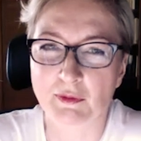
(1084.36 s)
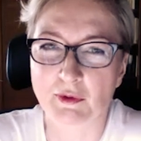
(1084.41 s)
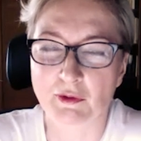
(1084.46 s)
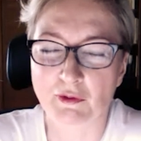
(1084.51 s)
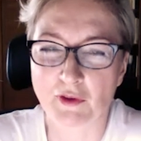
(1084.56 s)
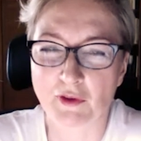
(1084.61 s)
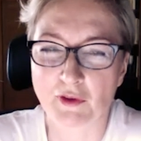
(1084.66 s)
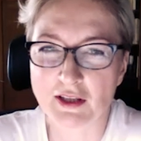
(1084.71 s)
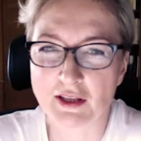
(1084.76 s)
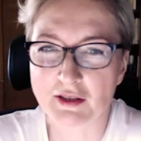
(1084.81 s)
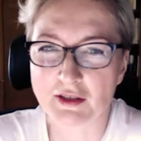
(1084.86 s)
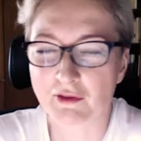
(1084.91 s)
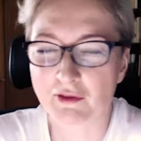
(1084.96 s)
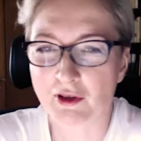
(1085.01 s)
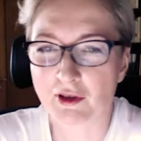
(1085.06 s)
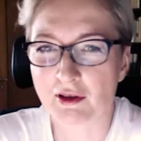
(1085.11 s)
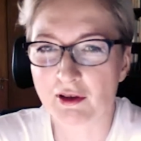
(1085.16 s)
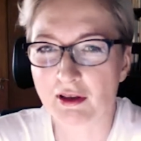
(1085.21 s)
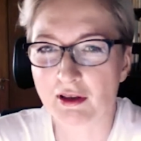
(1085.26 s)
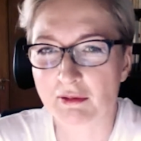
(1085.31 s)
First of
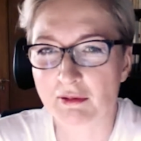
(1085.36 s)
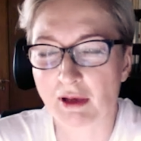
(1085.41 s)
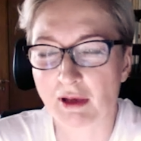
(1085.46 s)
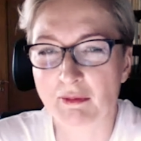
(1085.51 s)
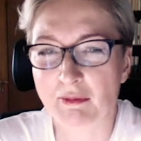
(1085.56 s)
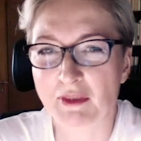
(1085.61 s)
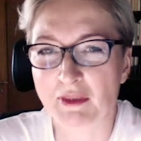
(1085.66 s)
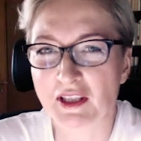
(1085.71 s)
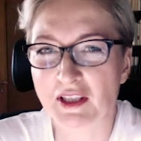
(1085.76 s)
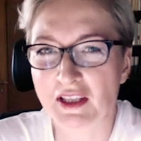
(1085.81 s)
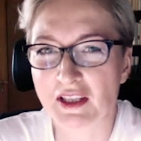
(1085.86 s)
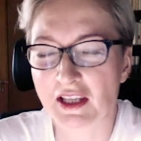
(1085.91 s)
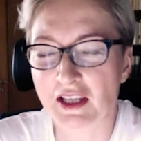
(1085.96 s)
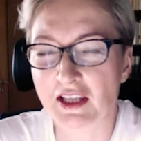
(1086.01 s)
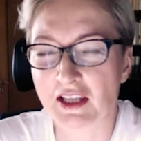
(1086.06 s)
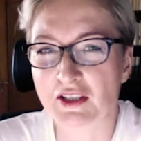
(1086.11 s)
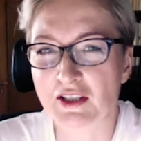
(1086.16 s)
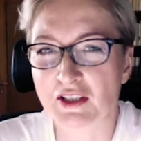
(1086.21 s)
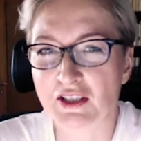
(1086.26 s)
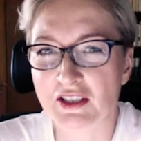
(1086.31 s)
all, I mean,
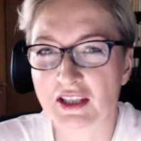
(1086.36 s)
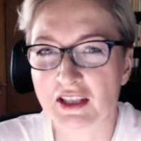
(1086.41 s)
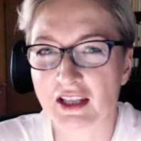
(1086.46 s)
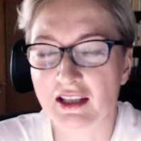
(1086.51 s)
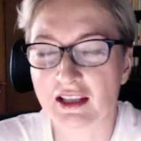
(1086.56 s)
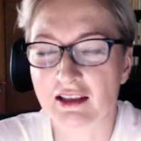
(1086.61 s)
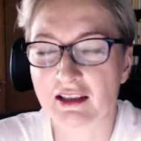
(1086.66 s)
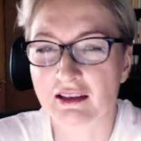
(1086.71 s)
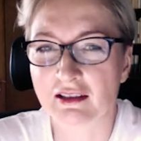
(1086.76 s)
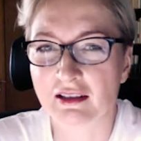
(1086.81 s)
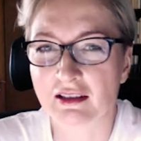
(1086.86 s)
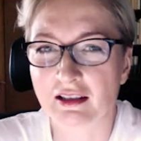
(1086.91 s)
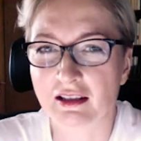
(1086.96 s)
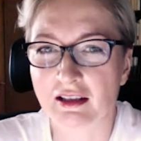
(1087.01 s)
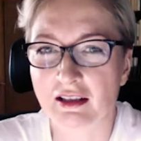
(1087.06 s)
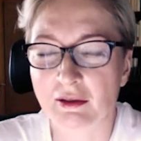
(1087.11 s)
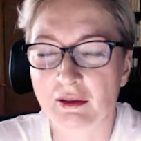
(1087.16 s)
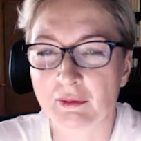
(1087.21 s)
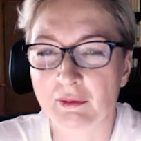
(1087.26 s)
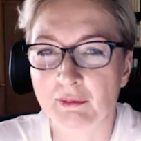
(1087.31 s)
it's still
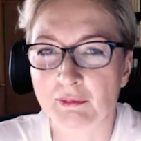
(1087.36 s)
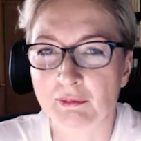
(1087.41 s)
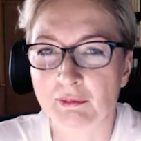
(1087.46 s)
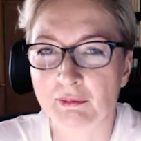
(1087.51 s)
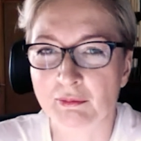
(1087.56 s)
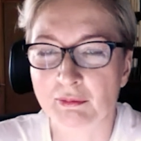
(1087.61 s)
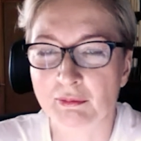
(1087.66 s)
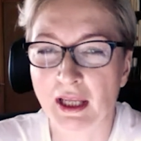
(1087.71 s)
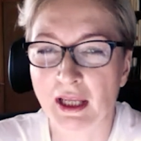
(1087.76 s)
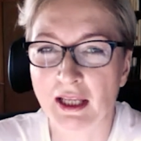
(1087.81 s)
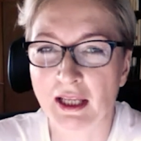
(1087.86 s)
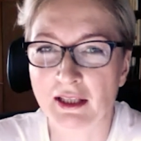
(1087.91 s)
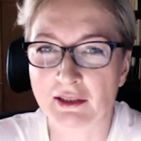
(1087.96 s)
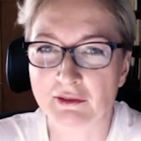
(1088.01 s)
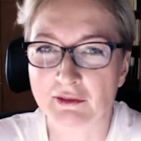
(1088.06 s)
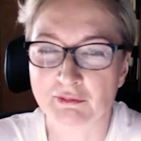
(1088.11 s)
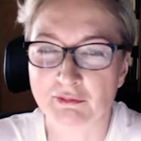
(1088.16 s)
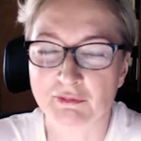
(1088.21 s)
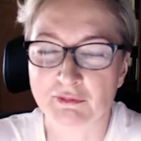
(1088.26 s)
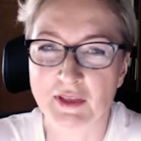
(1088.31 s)

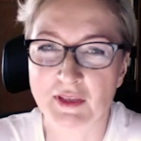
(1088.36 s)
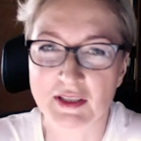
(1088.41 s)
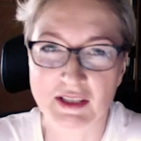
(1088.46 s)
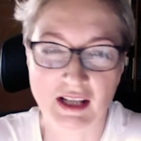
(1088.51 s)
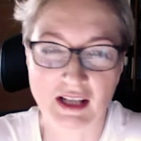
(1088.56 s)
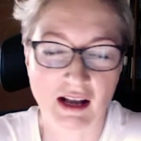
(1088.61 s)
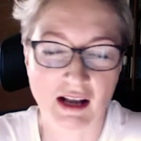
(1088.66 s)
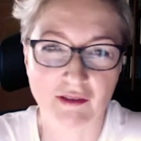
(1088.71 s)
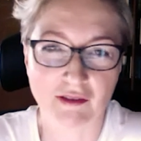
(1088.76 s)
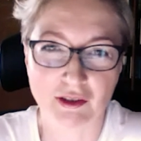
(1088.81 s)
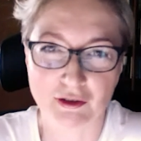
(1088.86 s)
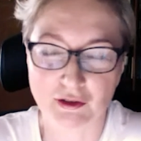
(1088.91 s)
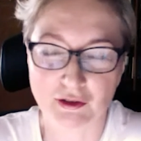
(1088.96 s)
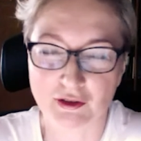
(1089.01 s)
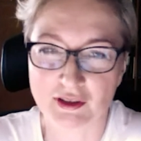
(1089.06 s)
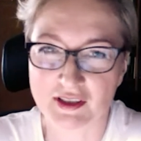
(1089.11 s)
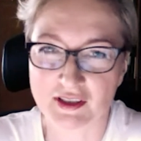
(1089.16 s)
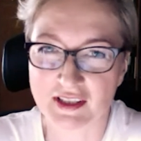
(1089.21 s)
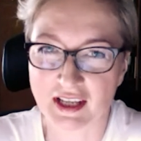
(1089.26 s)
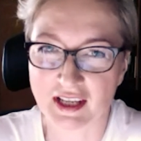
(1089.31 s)
being discovered
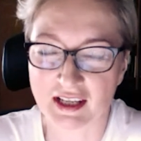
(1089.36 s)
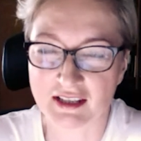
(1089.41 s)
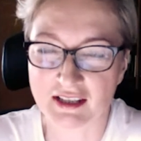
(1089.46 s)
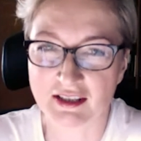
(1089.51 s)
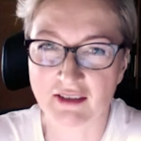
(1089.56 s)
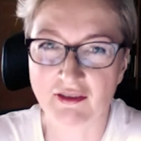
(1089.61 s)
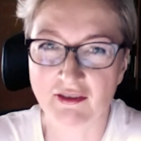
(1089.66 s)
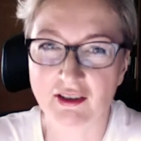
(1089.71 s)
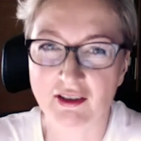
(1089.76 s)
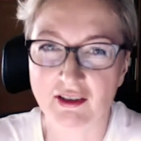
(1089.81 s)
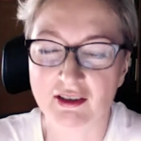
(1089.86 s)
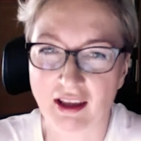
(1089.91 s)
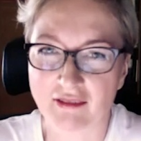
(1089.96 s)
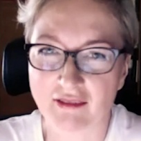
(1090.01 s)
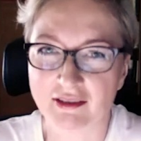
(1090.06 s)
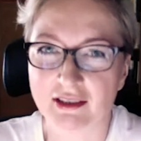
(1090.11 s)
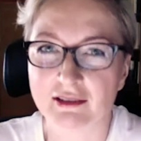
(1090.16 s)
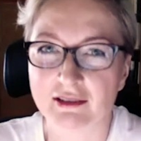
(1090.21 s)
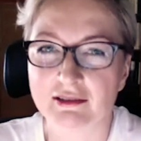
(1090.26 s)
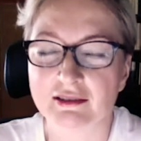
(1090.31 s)
on scientific
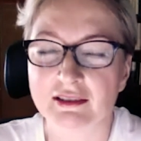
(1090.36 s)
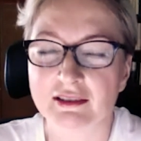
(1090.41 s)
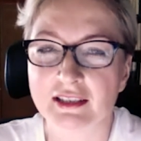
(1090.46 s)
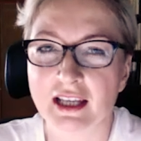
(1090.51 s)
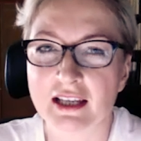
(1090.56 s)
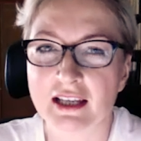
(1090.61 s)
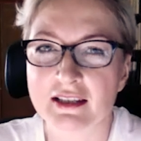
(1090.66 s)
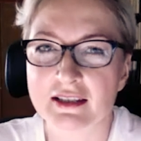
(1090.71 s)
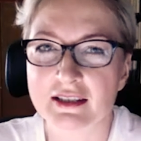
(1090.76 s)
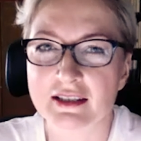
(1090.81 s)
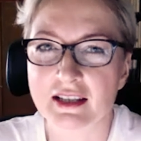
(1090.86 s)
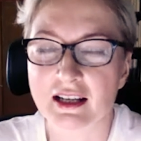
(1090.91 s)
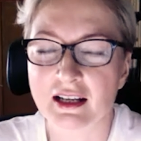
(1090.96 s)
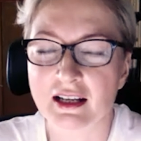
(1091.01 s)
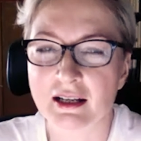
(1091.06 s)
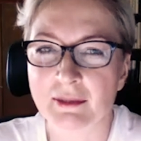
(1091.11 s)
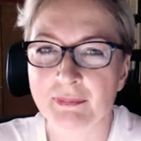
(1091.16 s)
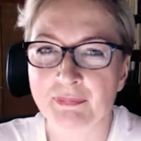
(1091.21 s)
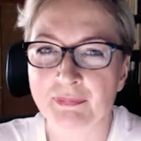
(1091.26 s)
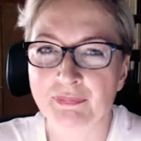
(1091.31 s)
level, yes?
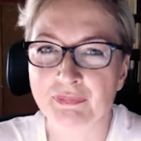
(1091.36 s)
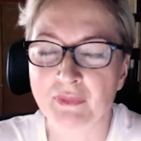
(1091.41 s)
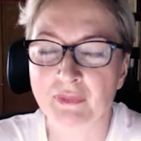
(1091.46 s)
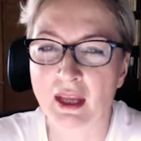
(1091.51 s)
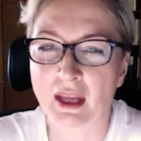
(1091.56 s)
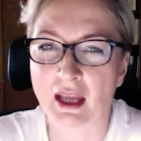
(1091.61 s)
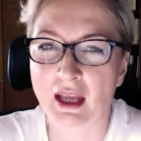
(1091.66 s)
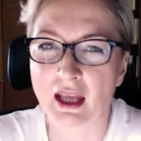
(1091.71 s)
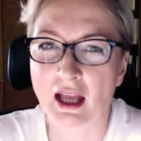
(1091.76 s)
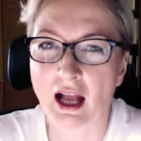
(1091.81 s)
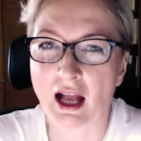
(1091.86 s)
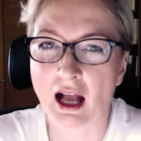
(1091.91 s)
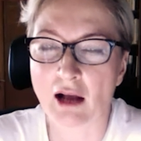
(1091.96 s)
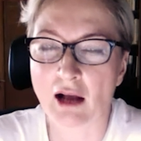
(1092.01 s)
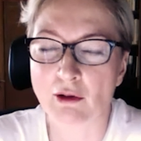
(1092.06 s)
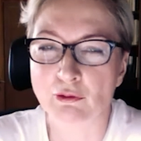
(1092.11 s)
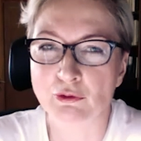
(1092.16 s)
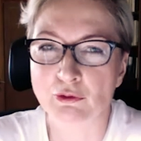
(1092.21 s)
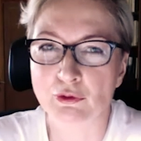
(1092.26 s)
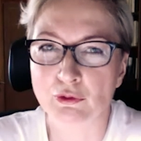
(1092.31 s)

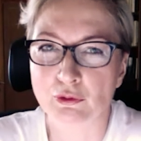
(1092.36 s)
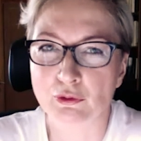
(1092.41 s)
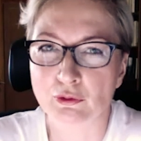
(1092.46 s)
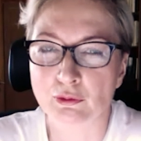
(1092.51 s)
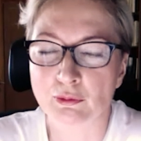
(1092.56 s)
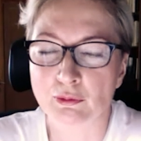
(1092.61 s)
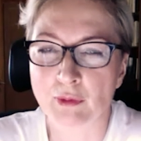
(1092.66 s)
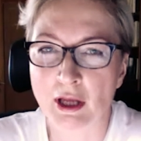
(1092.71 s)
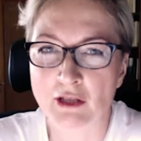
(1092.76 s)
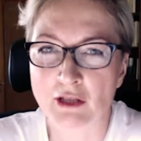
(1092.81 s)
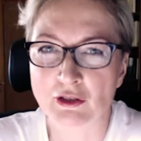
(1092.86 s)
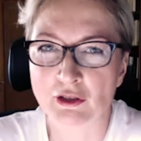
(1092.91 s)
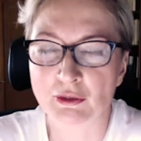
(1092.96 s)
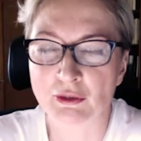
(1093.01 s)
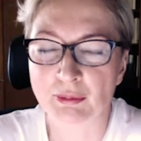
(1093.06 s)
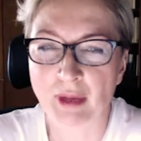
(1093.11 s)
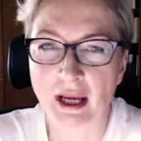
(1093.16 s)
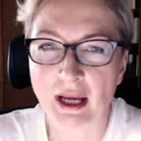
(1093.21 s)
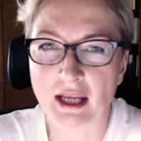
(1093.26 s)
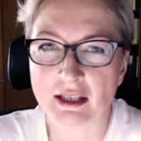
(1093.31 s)
How to measure
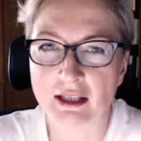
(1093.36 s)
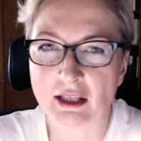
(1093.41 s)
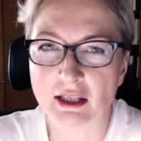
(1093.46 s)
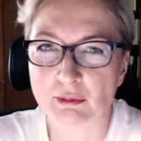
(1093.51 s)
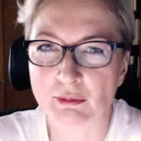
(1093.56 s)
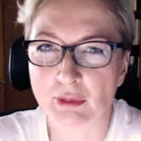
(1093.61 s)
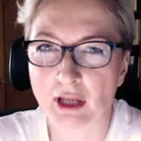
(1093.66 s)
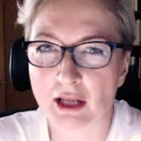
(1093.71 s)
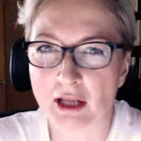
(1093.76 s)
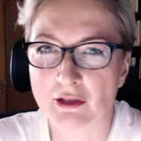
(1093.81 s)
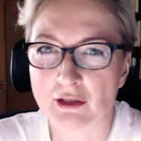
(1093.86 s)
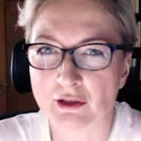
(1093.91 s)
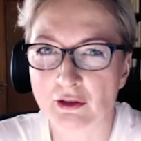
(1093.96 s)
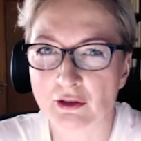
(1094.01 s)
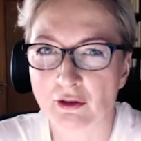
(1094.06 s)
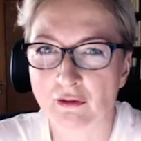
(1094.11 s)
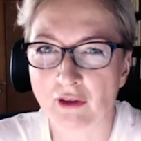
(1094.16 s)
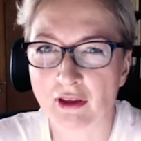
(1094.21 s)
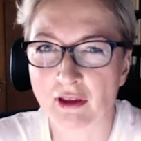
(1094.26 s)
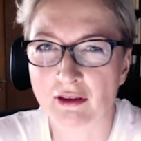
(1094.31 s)
pain and pleasure
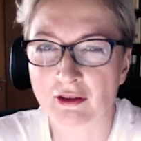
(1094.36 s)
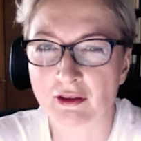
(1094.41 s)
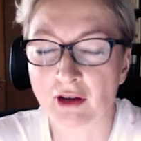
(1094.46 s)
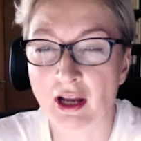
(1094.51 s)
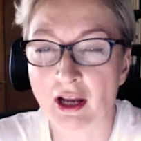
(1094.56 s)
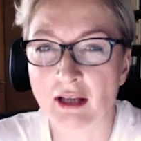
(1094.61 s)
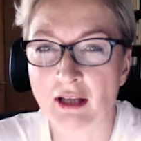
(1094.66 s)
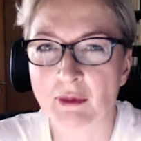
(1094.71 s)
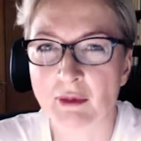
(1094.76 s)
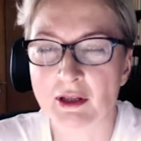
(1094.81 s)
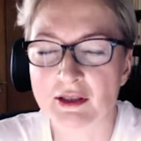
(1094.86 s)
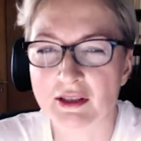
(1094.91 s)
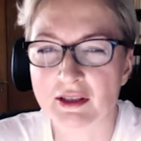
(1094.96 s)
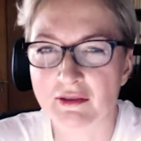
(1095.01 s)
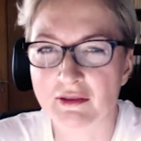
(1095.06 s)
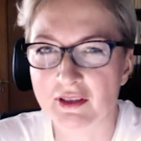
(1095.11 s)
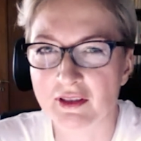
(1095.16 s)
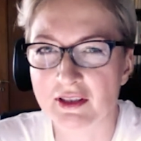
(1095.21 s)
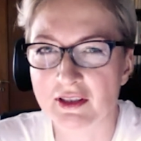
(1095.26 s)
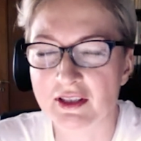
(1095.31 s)
of other animals,
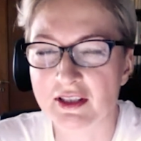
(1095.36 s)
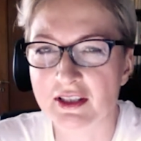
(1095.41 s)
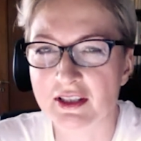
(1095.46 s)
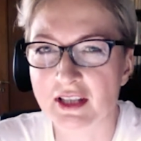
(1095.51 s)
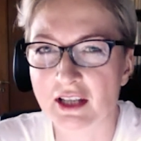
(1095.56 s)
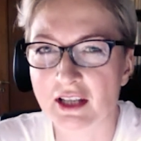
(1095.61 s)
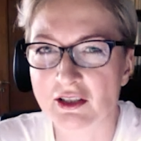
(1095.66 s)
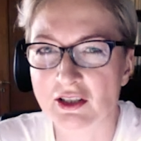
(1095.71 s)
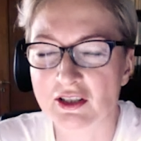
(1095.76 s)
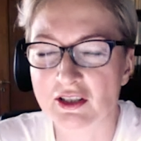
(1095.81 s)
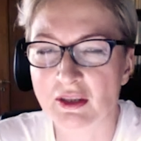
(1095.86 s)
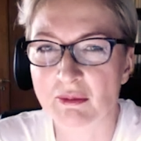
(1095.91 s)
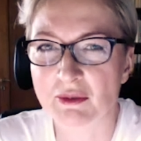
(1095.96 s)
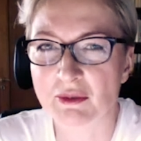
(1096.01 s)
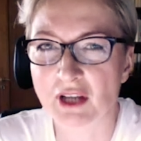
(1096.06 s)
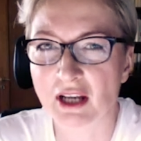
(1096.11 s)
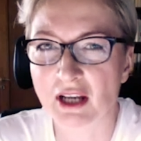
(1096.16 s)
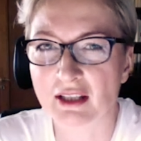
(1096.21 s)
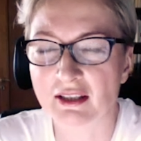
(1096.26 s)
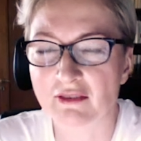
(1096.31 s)
if it's such a
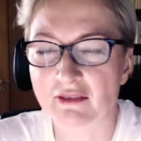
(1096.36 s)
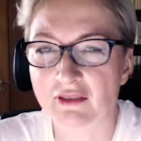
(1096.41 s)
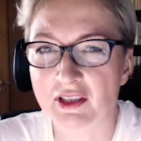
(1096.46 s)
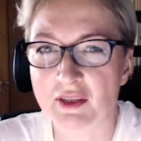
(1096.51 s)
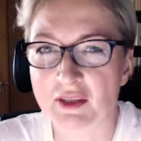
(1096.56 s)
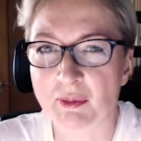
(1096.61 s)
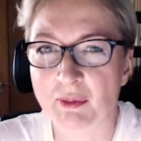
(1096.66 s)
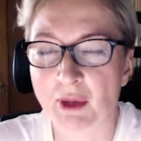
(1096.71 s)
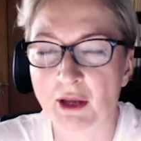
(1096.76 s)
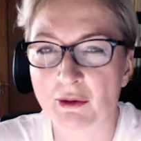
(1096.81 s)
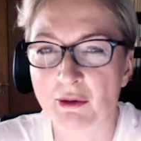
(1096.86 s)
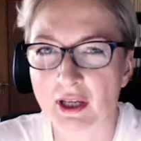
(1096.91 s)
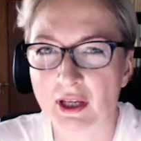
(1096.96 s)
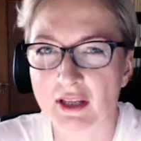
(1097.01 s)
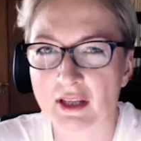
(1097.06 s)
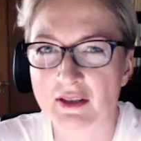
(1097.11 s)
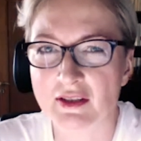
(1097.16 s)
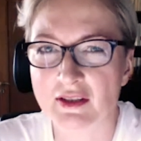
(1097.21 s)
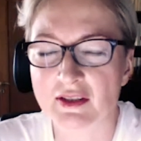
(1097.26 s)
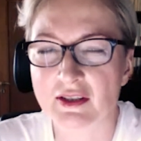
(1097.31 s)
subjective
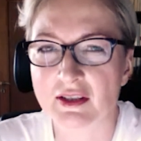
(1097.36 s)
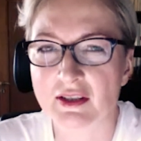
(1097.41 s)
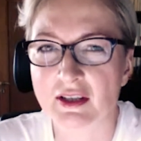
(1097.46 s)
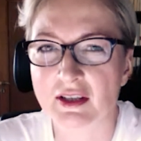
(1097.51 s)
experience.